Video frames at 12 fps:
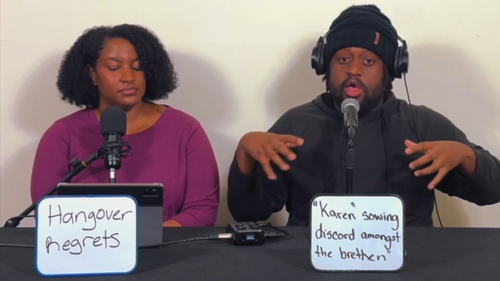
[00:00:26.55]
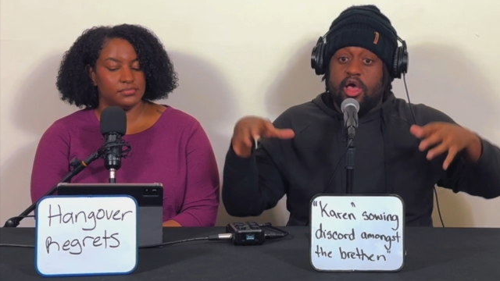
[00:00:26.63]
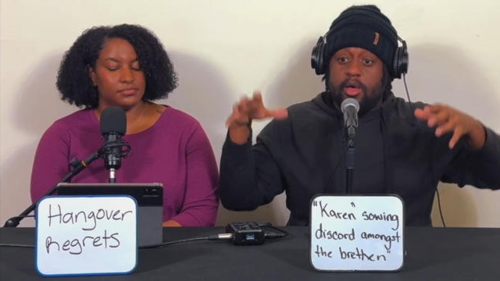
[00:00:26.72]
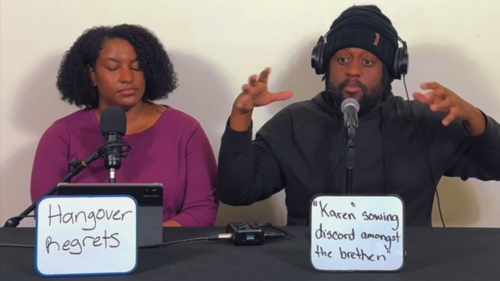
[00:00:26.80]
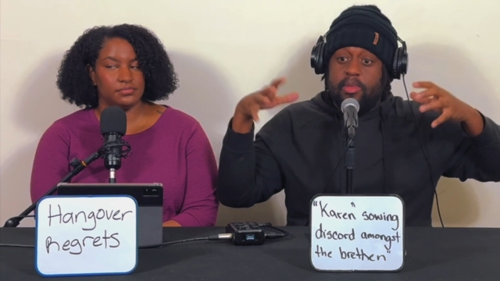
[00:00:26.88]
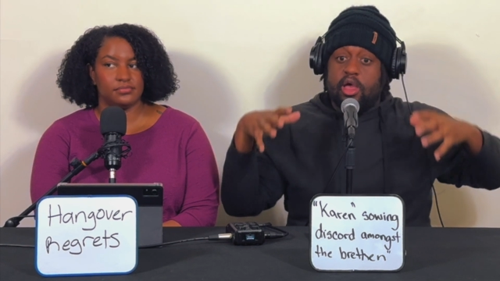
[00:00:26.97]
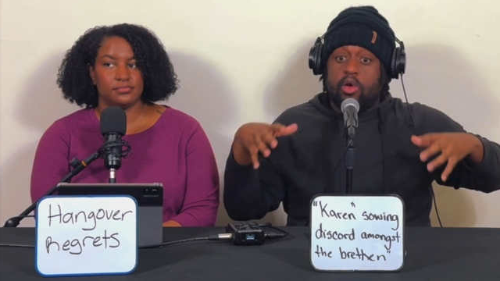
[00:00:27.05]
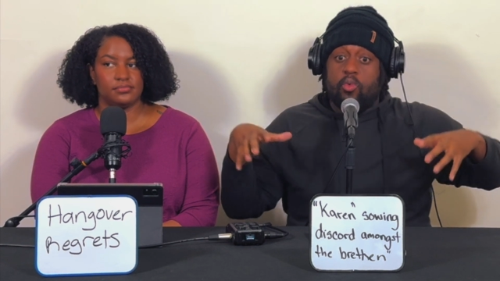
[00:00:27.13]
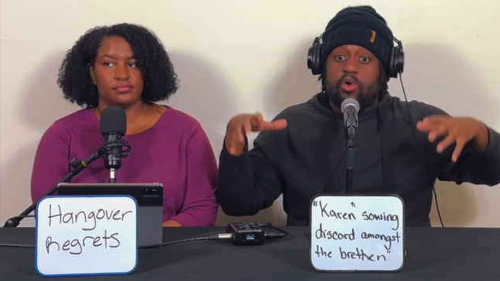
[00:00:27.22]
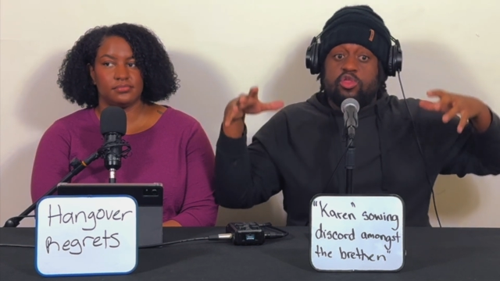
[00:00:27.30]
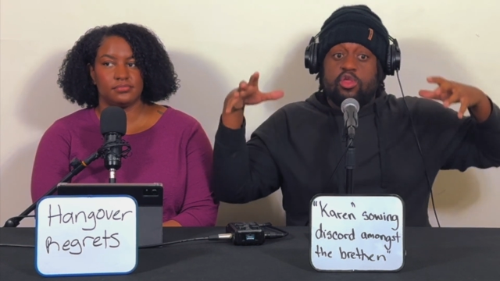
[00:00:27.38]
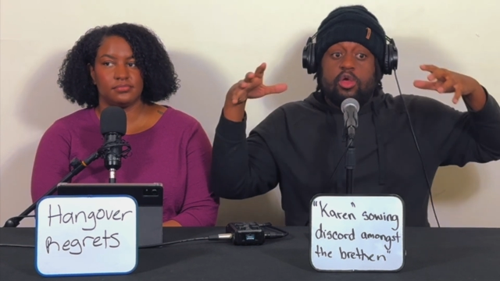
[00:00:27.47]
Speaker 1: Amir
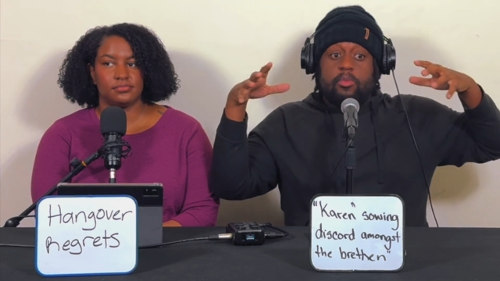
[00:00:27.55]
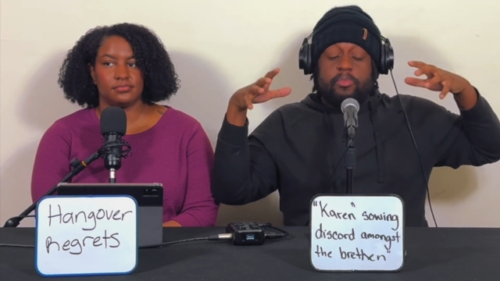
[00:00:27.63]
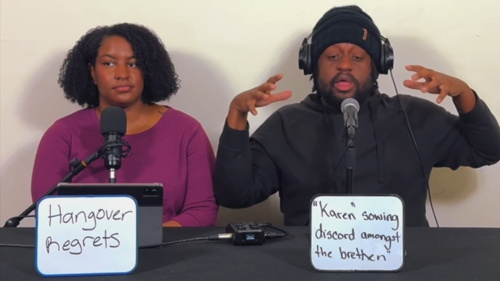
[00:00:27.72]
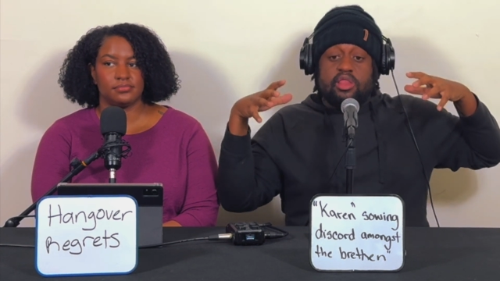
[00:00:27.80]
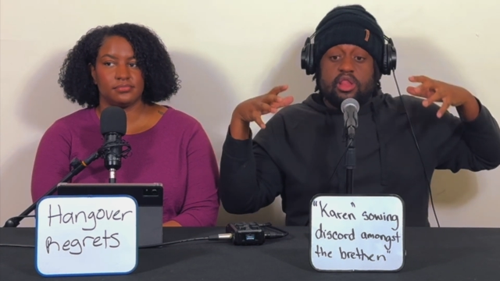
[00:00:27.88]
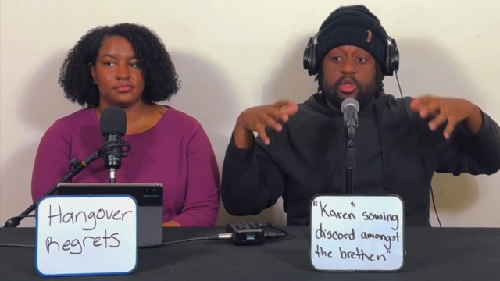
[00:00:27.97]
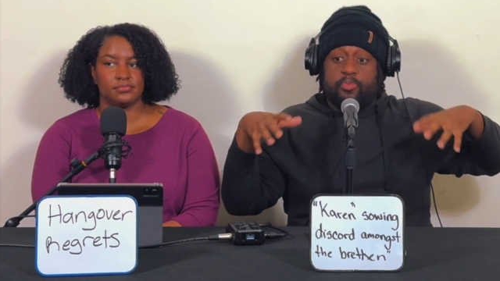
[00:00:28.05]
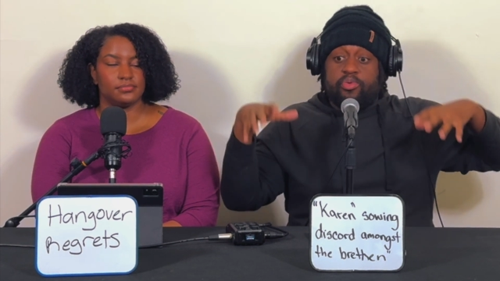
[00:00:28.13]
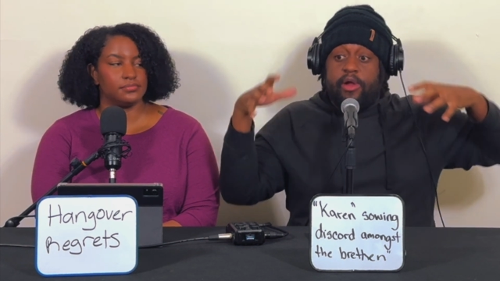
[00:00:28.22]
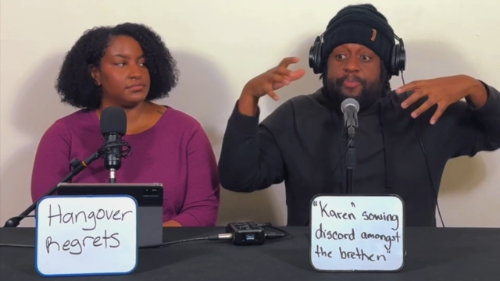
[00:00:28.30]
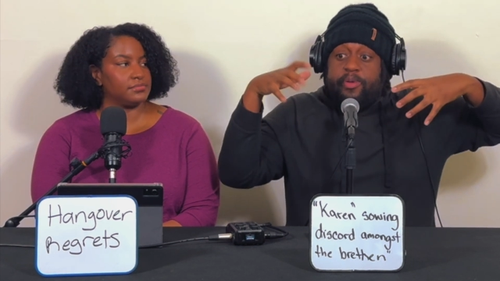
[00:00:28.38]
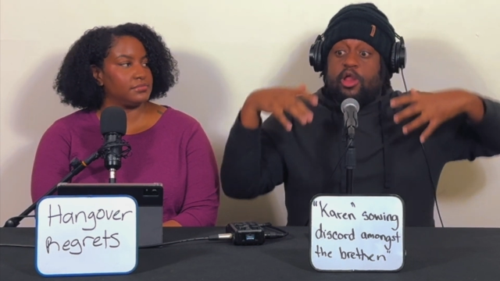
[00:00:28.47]
was basically
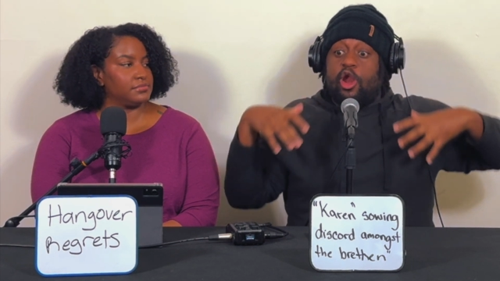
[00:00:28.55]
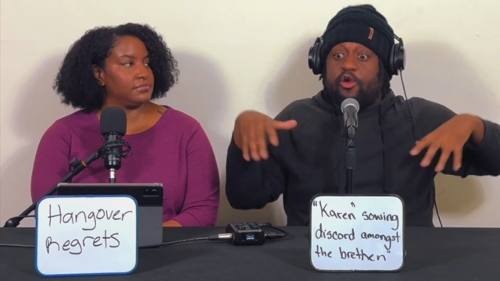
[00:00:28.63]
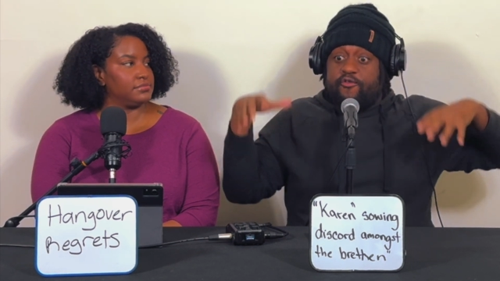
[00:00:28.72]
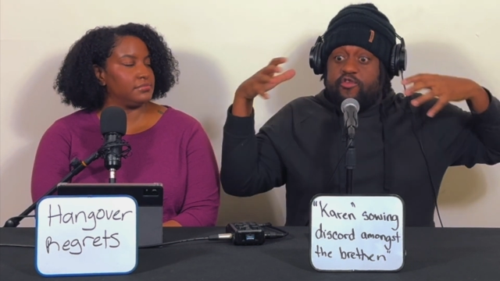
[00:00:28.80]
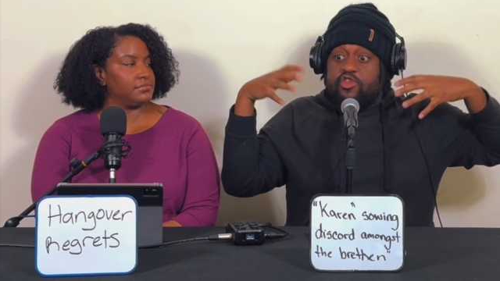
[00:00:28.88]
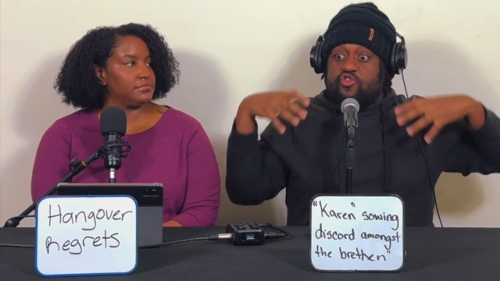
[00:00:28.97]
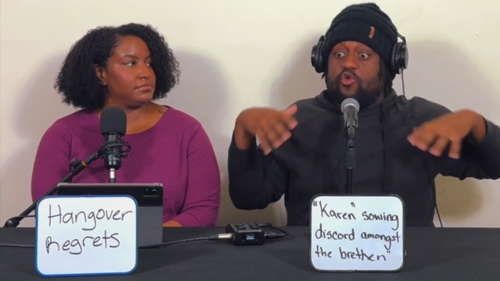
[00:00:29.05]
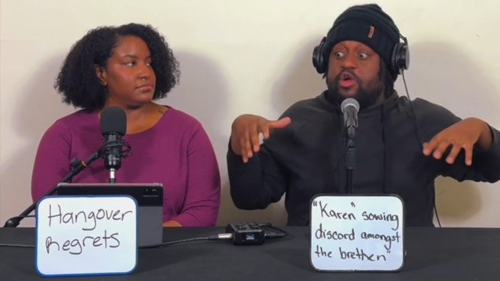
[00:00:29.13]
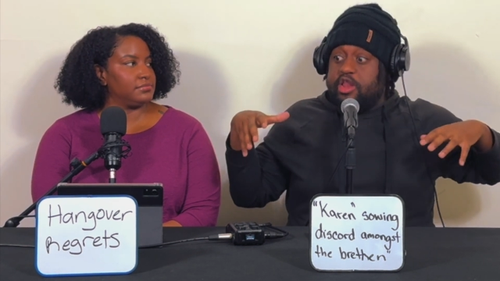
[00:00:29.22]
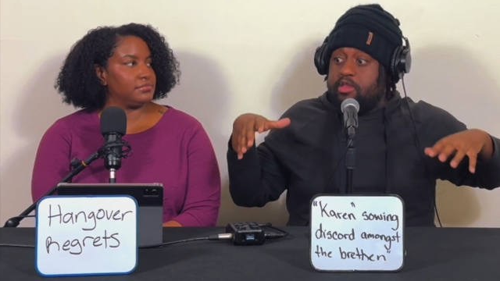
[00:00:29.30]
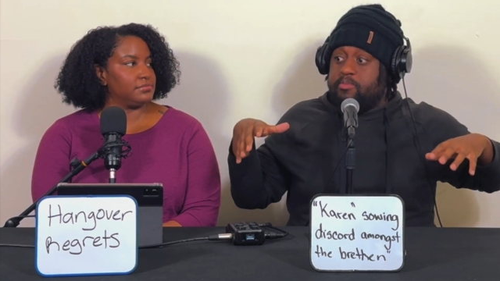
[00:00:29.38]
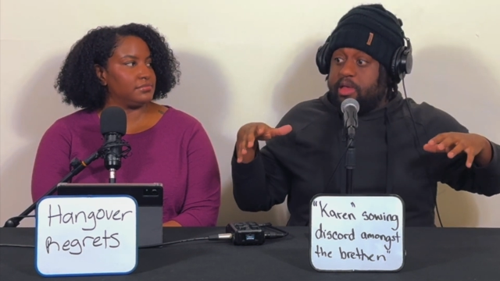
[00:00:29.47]
prepping her for
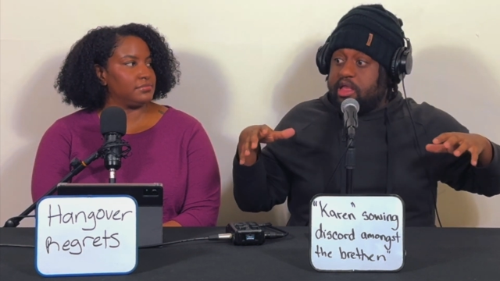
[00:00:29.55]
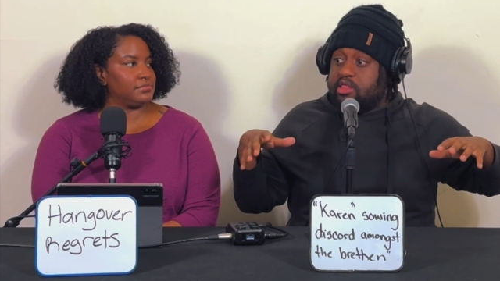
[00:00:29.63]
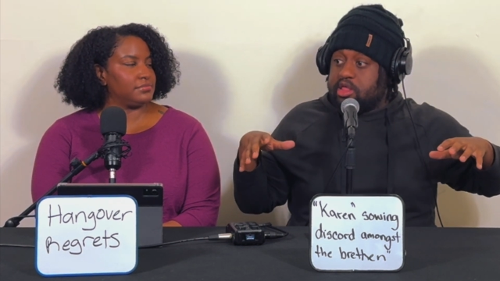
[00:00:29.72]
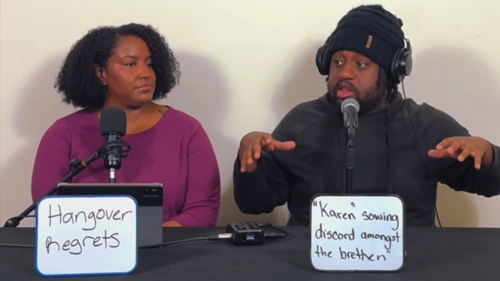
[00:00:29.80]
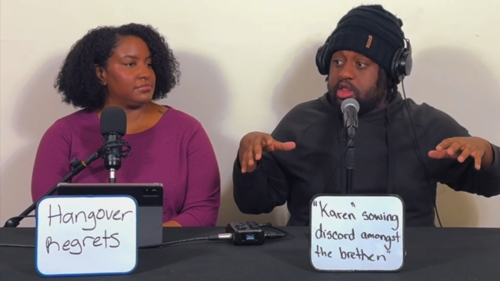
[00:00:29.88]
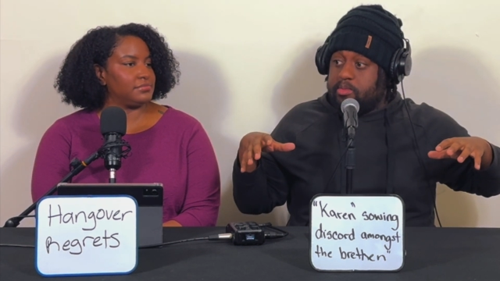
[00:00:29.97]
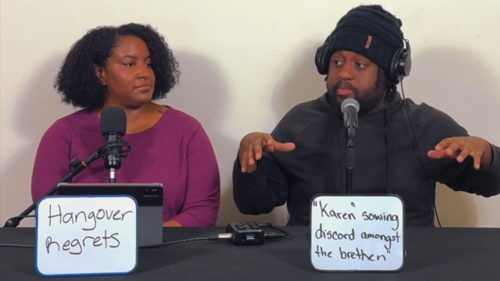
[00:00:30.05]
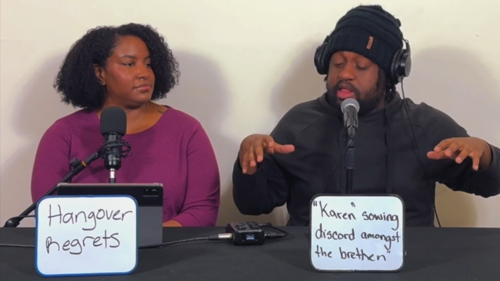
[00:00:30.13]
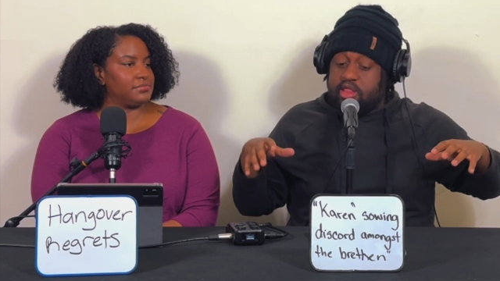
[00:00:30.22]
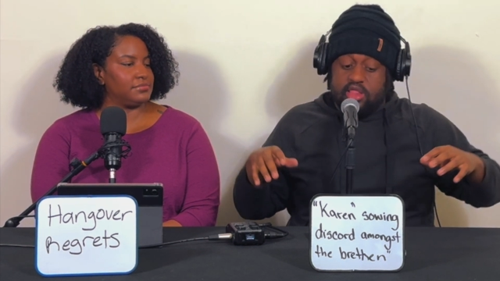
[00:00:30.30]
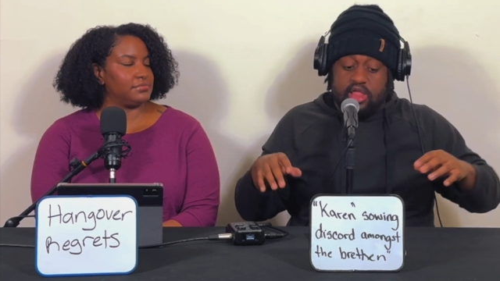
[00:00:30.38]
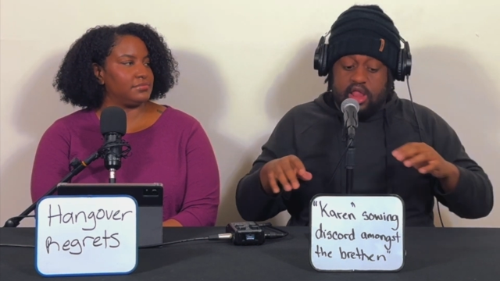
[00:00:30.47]
Jordan, basically.
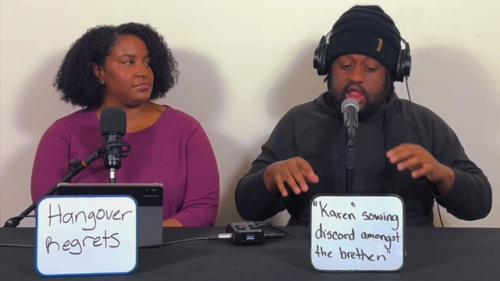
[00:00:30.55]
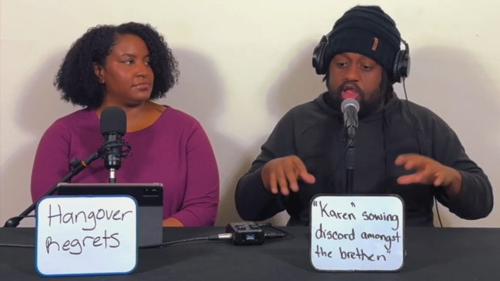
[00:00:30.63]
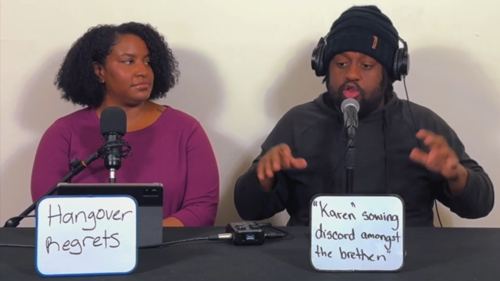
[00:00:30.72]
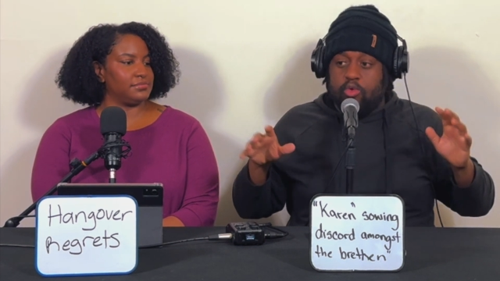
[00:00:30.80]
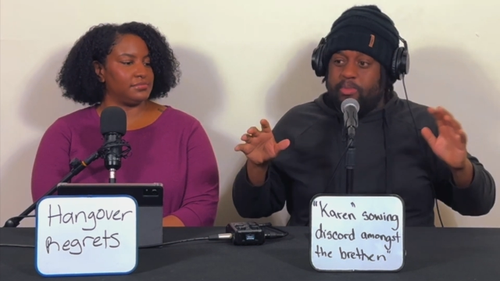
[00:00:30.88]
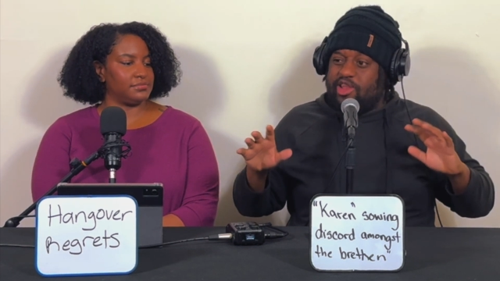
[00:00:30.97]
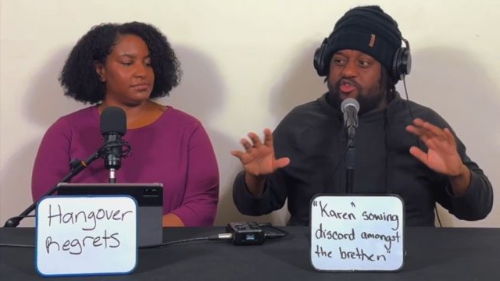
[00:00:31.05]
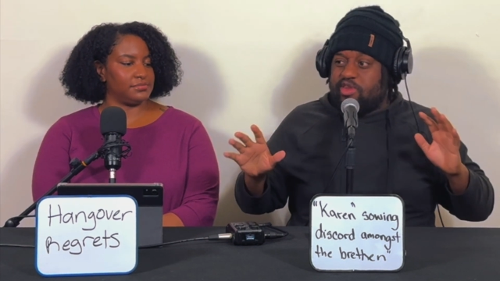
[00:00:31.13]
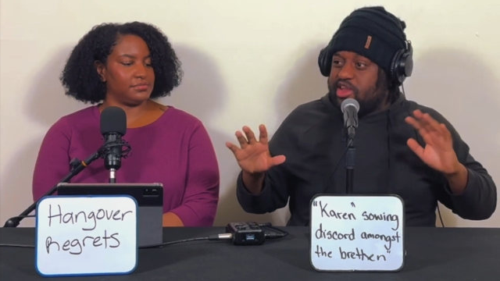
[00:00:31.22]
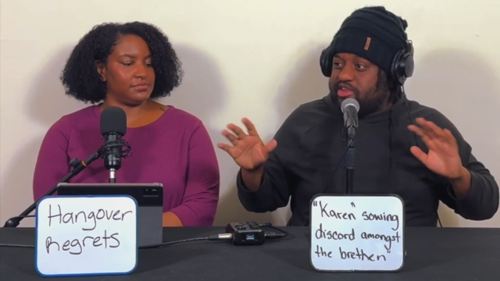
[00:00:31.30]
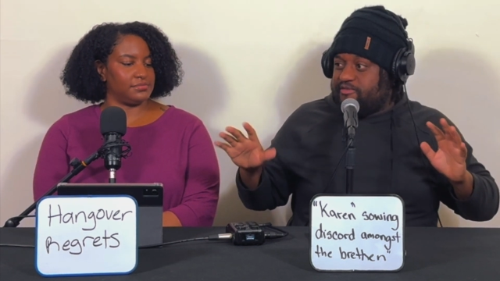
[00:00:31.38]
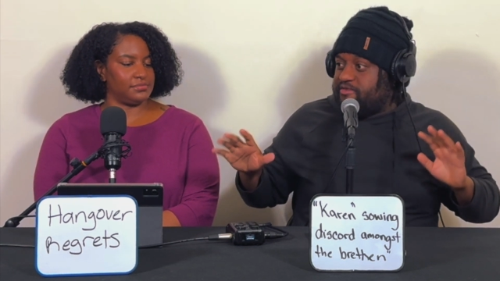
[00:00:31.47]
Basically saying, like, you know, me and
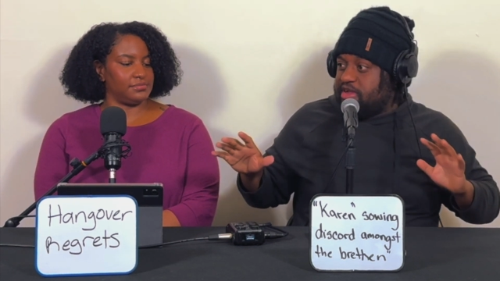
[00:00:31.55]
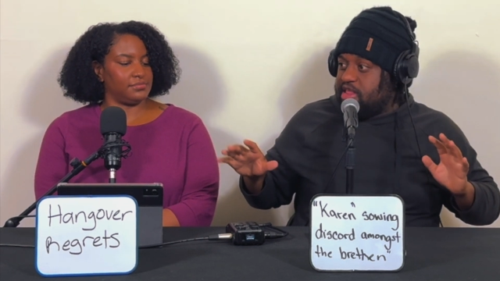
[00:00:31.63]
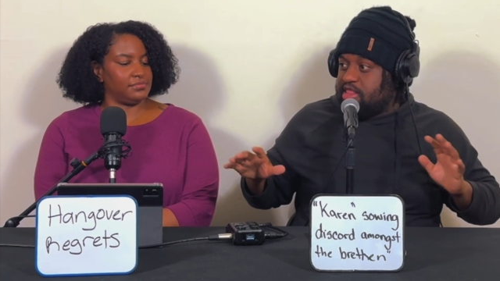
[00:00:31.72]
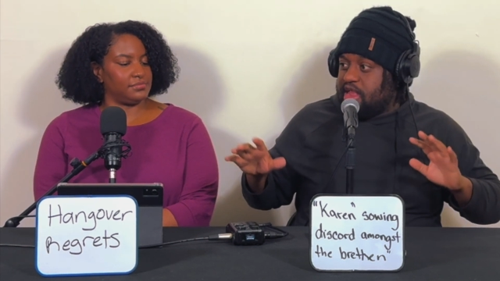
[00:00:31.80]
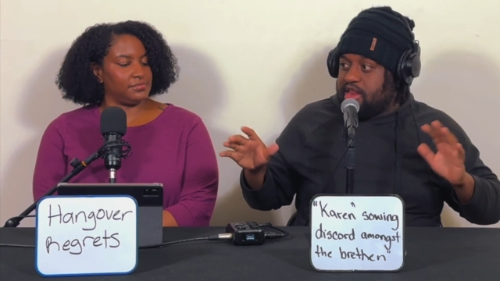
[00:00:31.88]
Jordan just friends, ain't